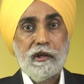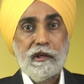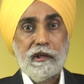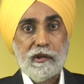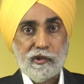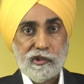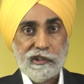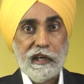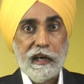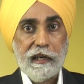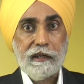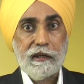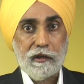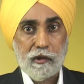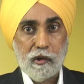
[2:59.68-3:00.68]
to
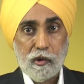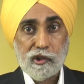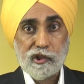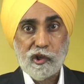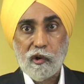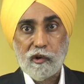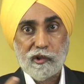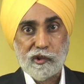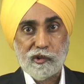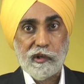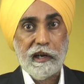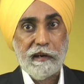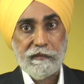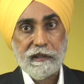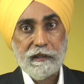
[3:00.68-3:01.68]
send good souls to
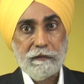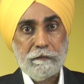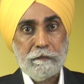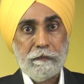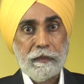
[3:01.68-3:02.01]
heaven,